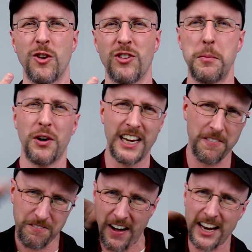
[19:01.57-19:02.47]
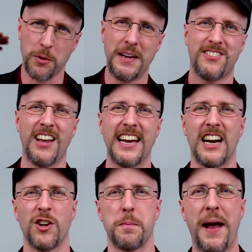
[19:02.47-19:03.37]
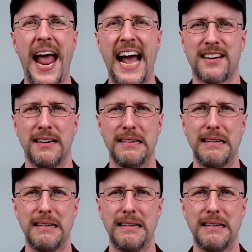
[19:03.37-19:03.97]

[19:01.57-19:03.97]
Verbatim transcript: It was like putting a fire me sign on your back.